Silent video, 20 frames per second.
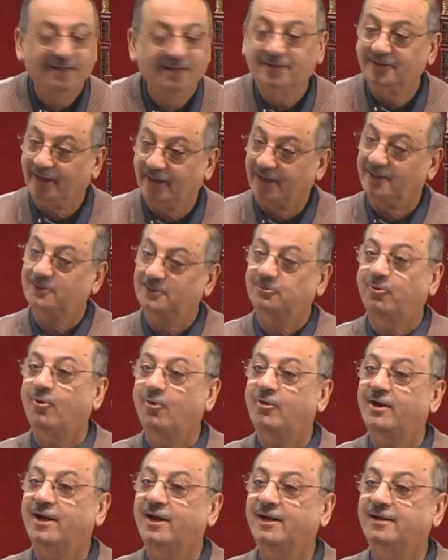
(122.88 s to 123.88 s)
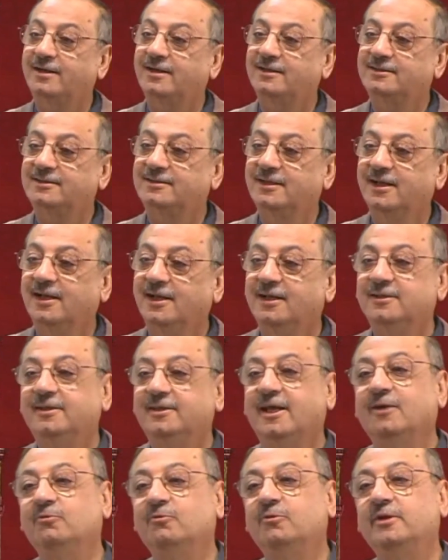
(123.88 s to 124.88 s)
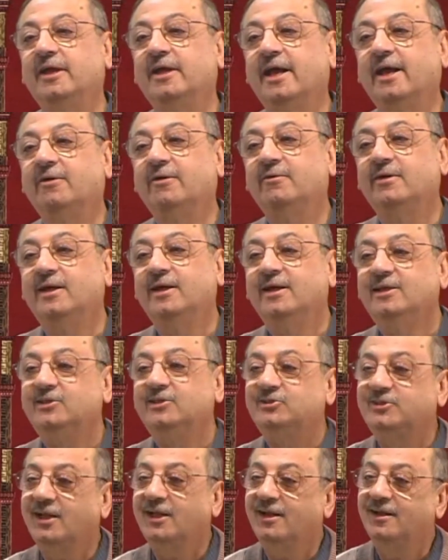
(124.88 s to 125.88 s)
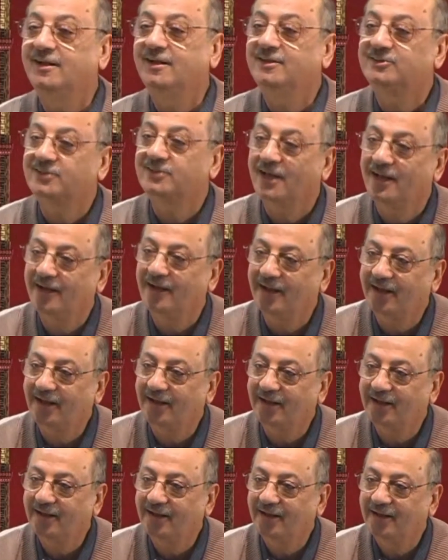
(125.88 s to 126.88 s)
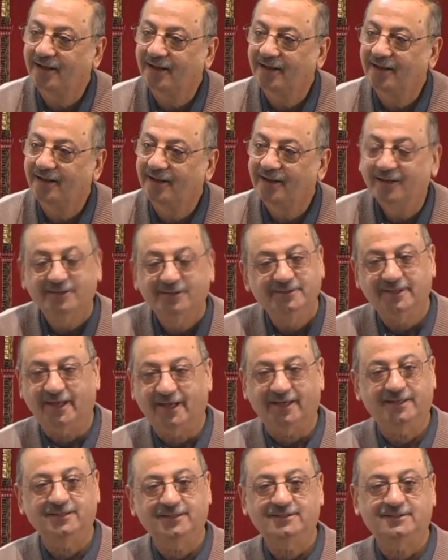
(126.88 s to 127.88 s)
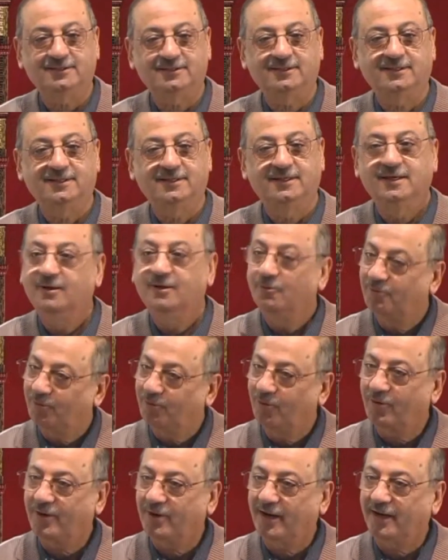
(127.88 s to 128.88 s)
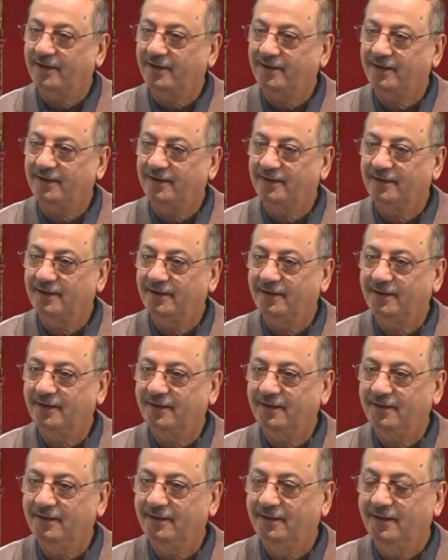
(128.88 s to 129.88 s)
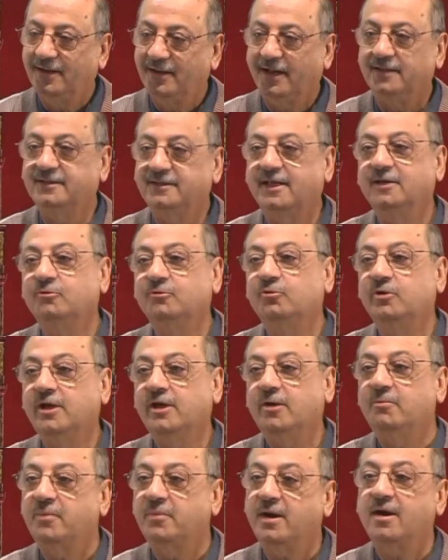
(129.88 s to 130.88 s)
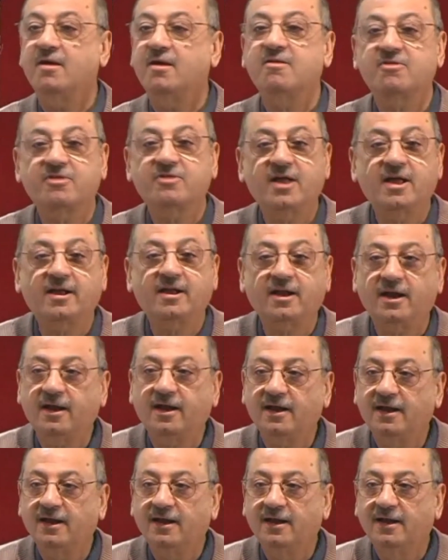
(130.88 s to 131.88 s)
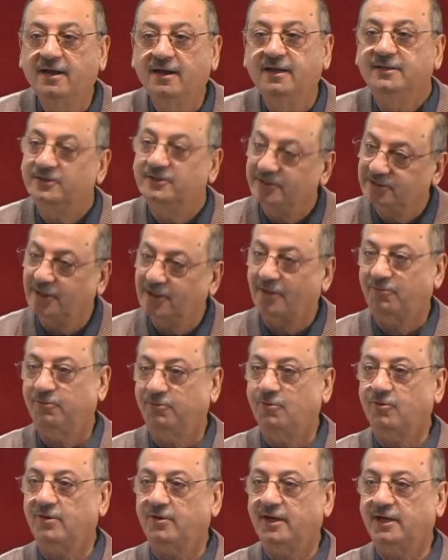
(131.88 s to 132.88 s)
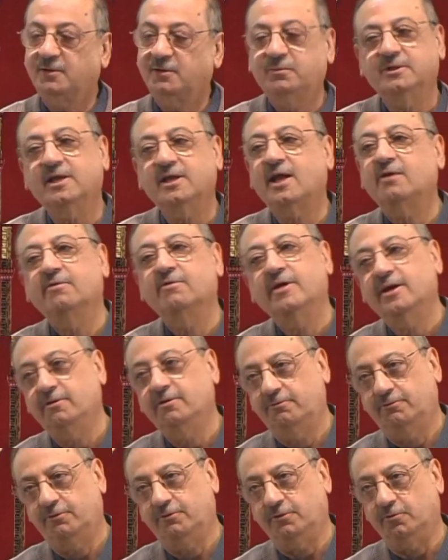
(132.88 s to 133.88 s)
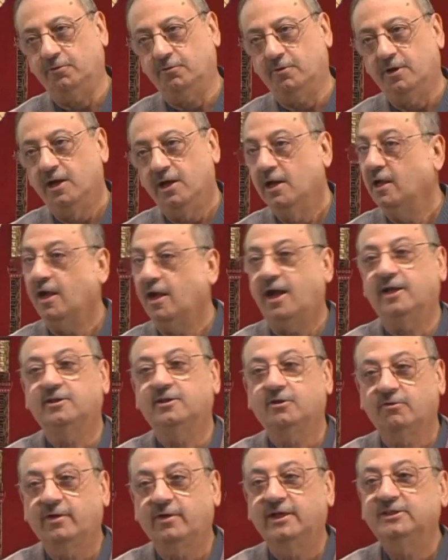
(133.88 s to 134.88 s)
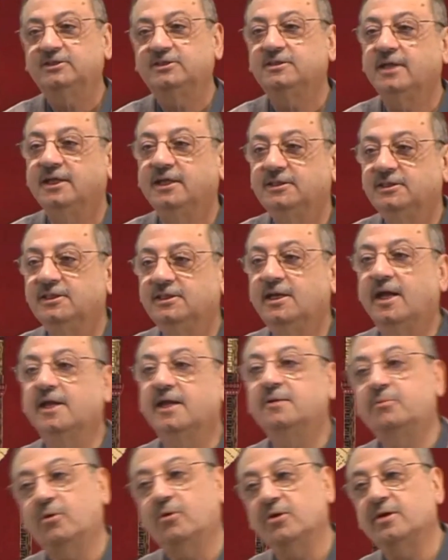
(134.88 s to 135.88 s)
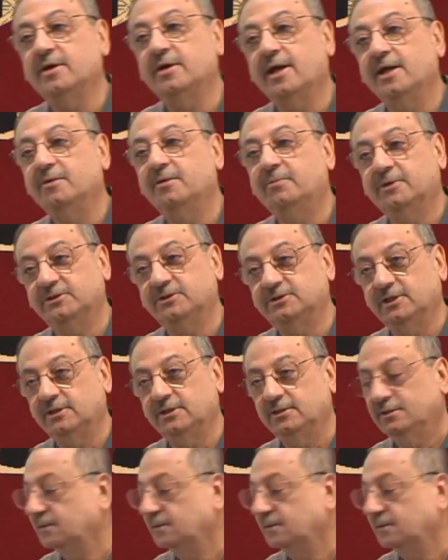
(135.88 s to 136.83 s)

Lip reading: That is four letters. Then we have zalzala. That is four letters. And then we have ba'thara. These are four letters. But there are very few. Otherwise, 99.9%,